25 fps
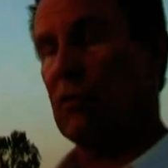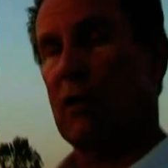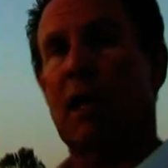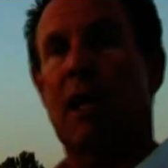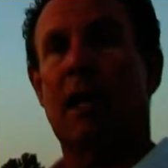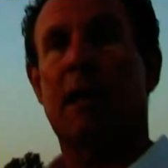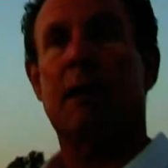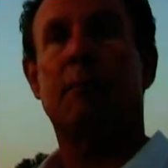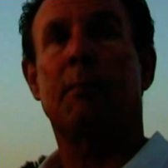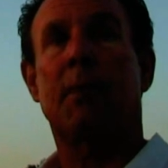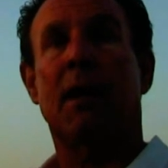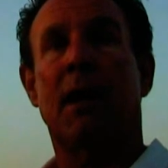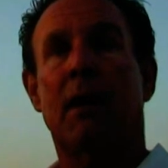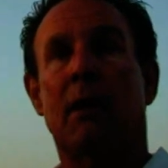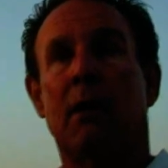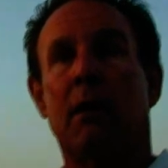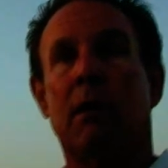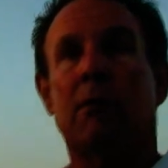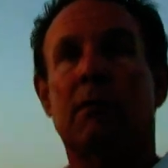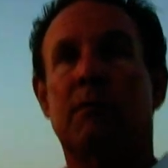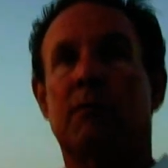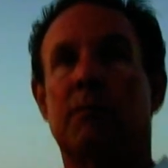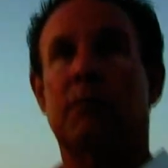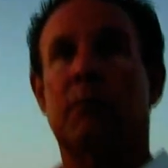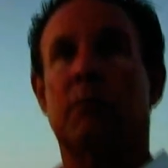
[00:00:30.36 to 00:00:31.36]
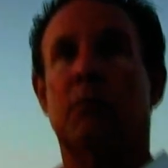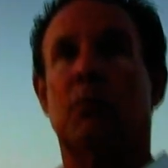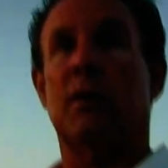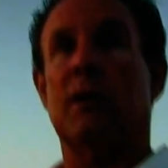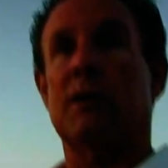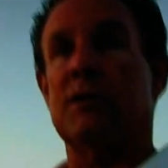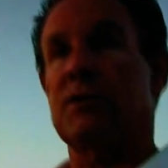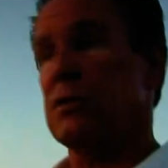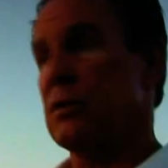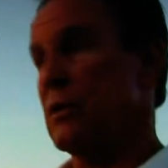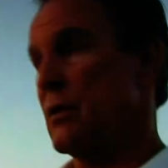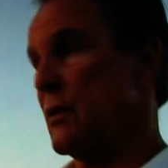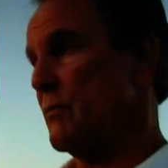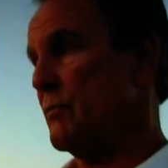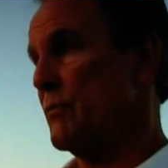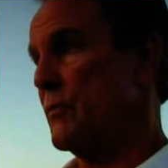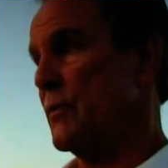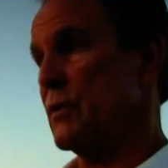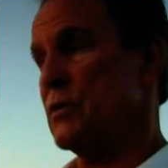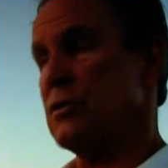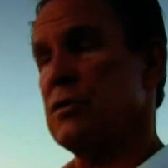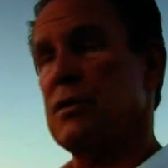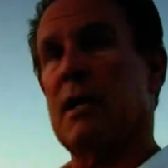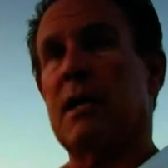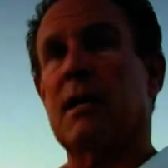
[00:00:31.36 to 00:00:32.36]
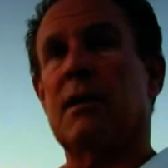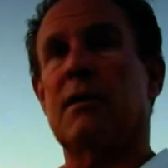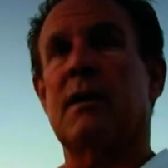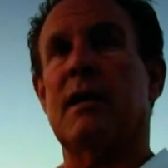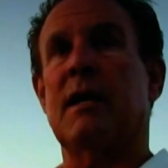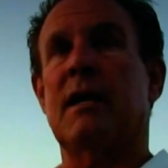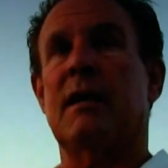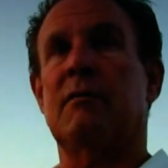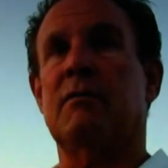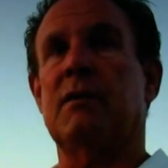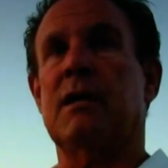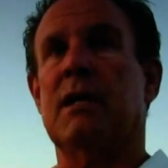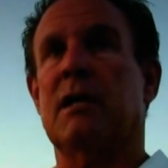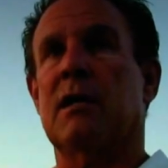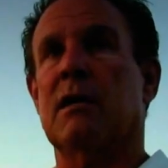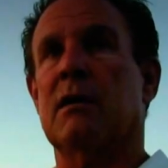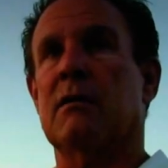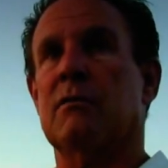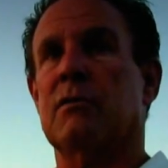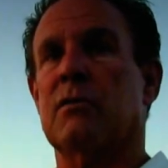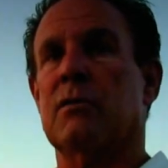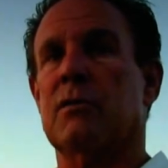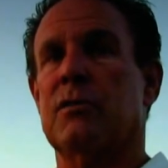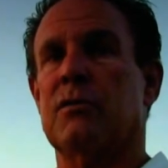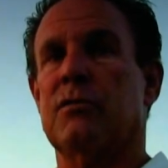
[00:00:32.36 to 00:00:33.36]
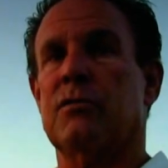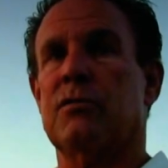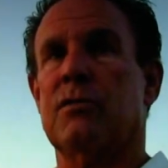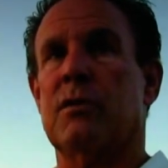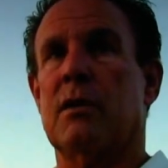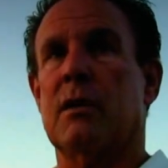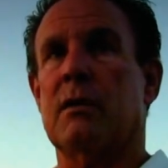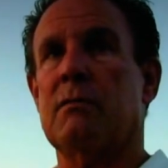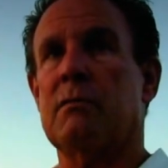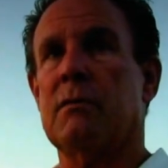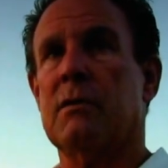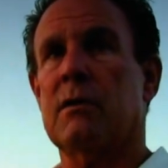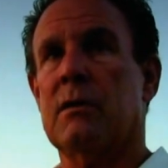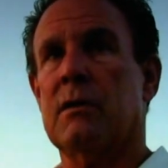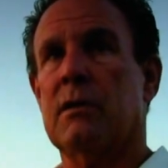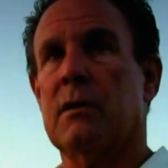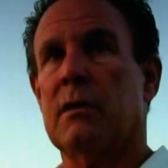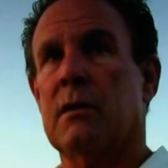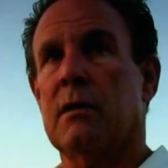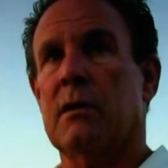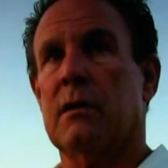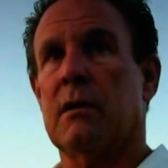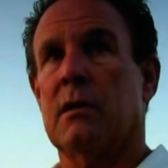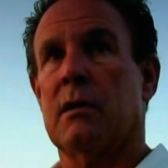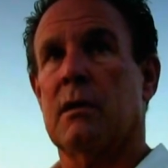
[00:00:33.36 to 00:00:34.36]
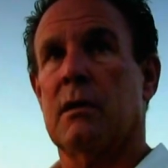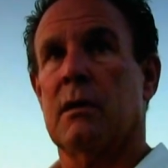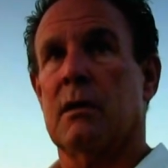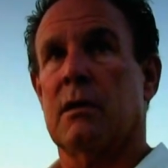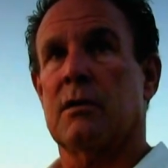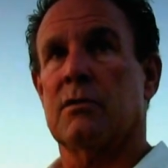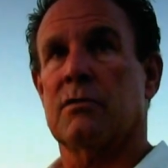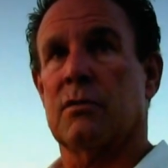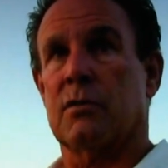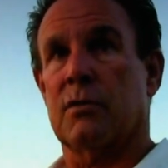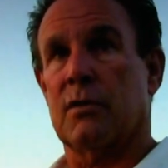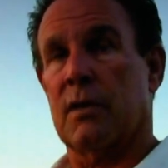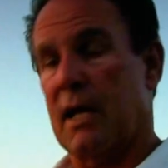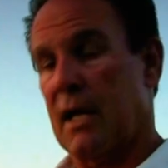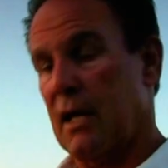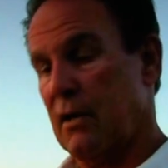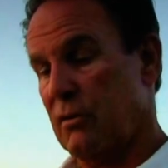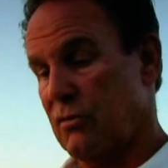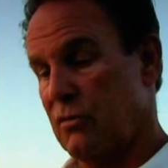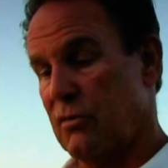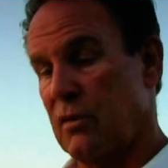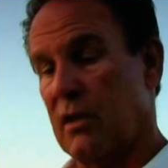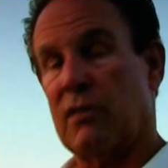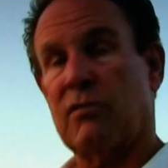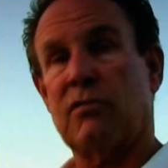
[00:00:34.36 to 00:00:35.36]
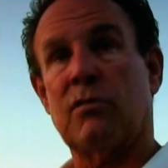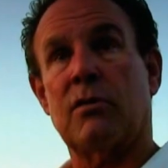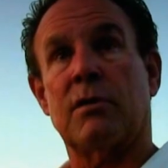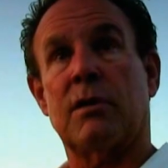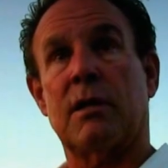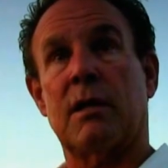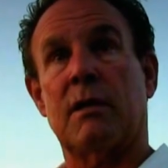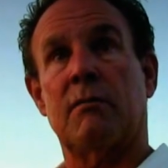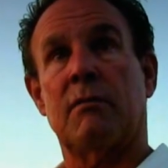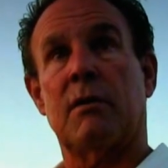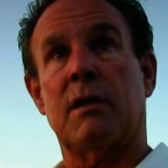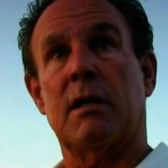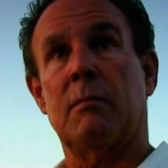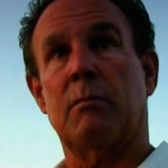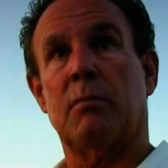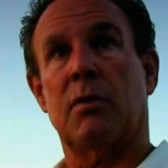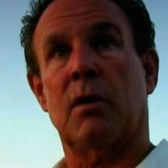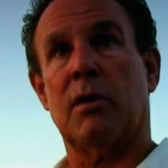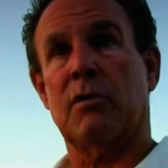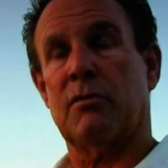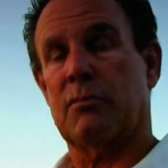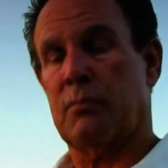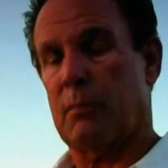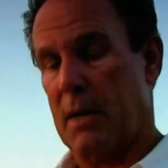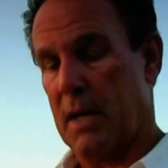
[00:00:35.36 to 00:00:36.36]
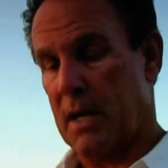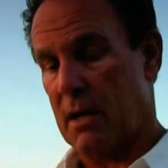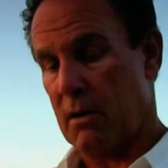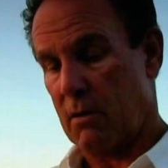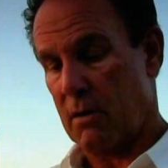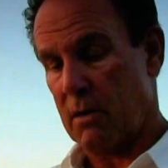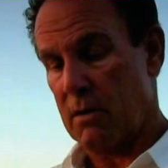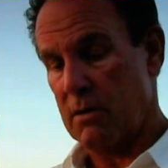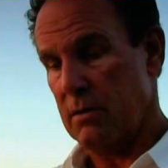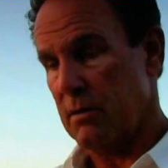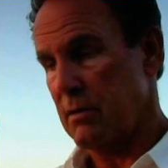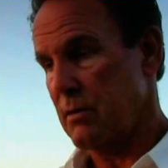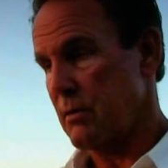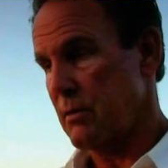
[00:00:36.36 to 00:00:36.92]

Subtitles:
a lot of power from winching the fish out of the heavy cover and stuff. So it has sensitivity plus power.